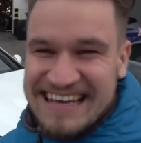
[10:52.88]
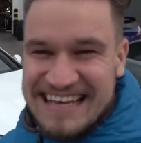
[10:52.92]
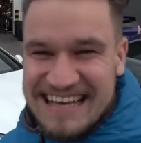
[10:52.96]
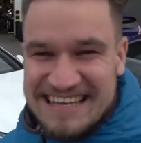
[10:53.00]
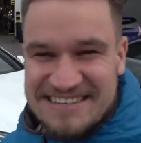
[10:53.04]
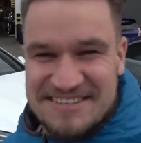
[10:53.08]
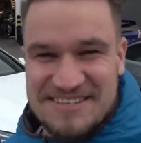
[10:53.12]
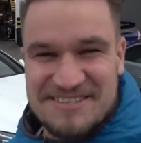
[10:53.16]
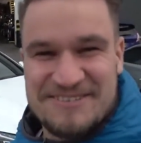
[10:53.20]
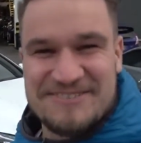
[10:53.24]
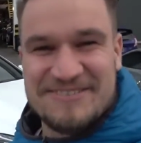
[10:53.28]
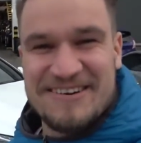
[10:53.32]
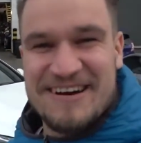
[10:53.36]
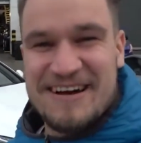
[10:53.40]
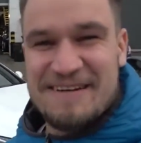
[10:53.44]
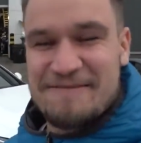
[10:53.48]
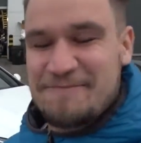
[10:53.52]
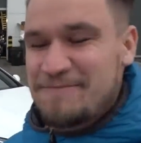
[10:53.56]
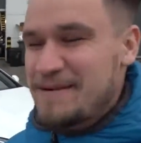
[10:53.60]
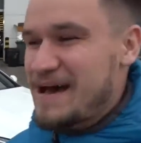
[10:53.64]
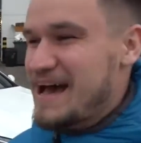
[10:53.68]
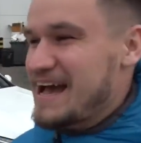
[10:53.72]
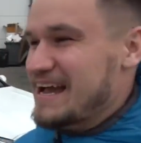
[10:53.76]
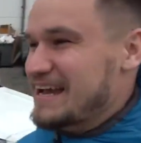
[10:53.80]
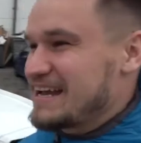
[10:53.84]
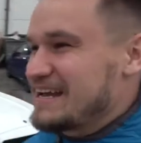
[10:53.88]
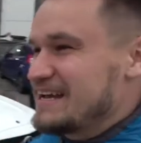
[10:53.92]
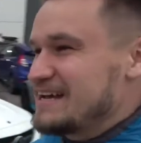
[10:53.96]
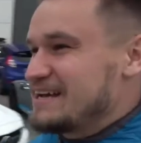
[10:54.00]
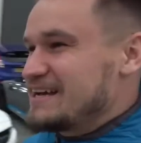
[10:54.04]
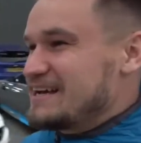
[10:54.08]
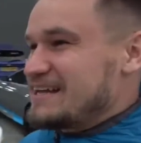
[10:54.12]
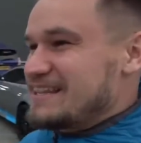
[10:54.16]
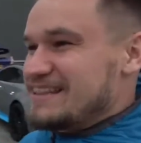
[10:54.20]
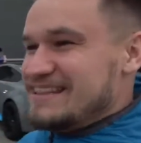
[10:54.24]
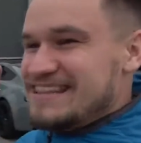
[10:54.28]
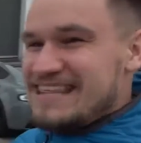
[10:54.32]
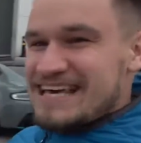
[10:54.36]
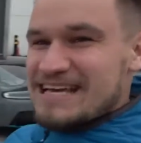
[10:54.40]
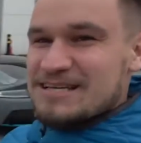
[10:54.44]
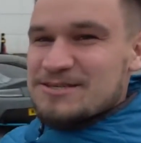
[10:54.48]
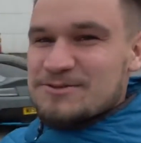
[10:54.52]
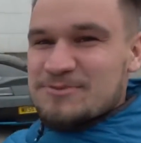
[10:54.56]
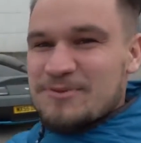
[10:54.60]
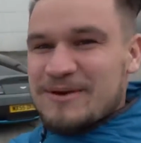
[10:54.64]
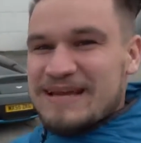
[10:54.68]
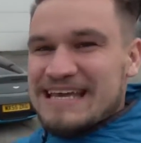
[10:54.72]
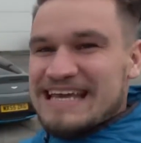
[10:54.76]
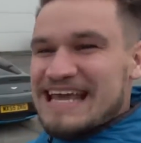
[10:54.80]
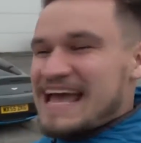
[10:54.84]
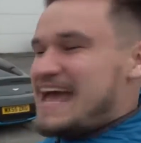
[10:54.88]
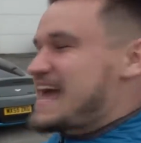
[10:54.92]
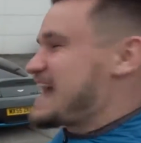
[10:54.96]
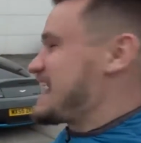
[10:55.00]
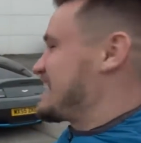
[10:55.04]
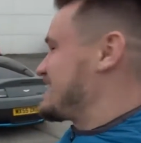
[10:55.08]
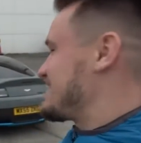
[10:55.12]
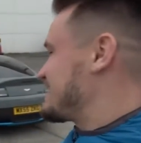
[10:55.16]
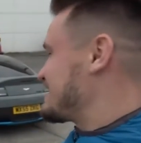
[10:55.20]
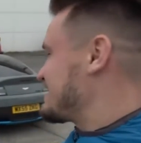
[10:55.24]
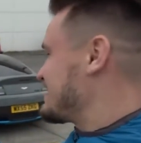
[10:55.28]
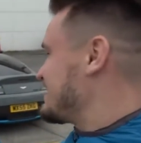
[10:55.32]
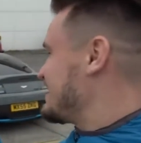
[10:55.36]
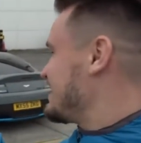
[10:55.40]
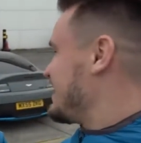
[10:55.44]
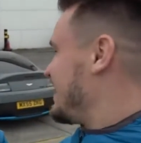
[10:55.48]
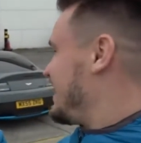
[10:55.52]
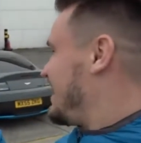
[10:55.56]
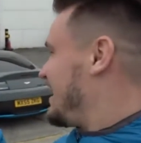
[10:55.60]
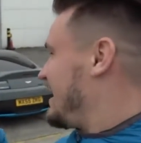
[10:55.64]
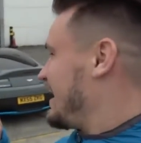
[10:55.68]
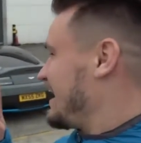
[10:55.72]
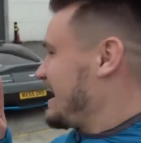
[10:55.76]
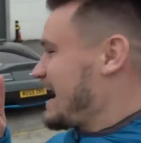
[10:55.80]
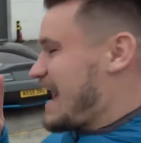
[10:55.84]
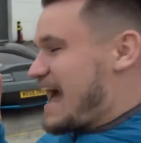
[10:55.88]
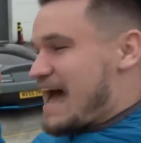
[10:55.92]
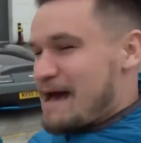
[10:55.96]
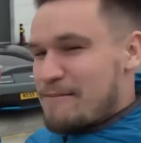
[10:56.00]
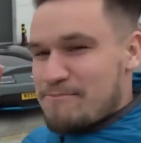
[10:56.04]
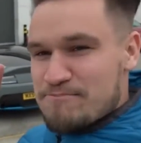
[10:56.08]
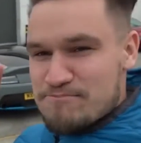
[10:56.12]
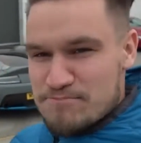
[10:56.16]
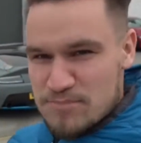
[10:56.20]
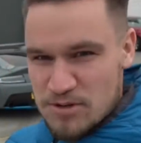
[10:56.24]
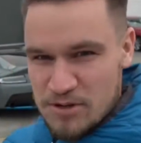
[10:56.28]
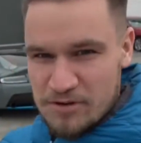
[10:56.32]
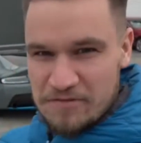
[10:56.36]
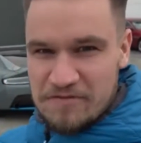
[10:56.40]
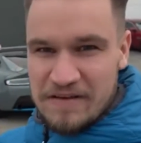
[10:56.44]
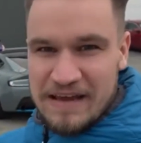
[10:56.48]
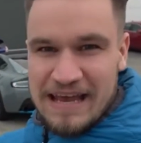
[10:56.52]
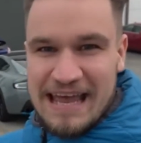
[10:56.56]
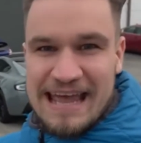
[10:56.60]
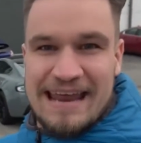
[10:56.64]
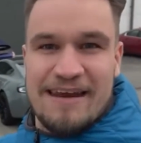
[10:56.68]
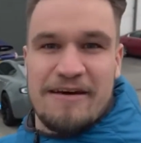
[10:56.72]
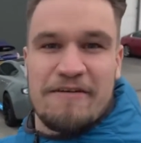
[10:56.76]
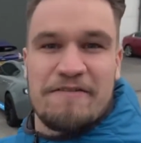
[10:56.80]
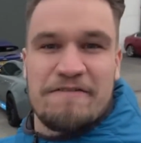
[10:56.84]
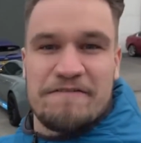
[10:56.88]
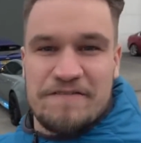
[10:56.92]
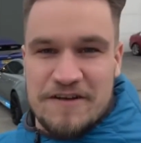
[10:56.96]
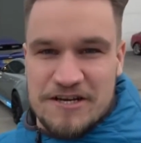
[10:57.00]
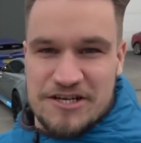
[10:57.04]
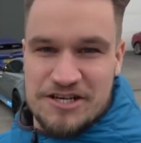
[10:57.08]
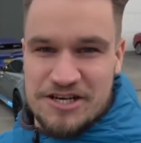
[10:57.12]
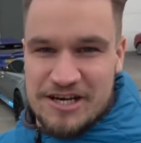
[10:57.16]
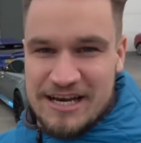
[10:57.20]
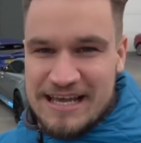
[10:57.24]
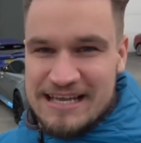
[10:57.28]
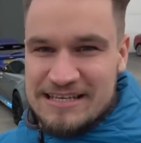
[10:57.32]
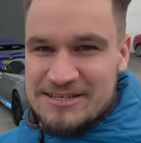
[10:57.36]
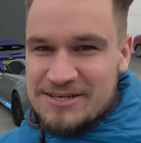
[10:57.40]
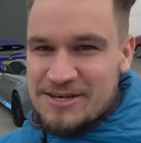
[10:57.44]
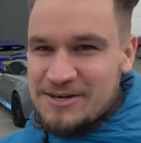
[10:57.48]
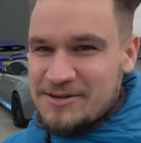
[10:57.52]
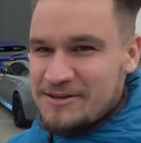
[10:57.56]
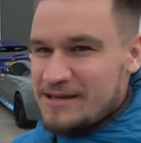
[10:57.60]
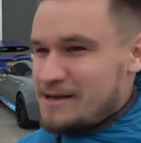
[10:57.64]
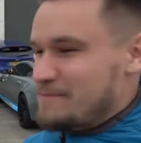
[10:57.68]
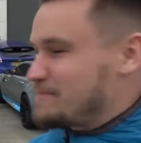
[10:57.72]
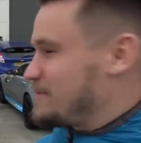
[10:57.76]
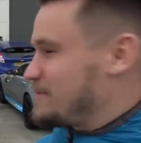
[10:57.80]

I get to drive back this weekend I am moving in officially to the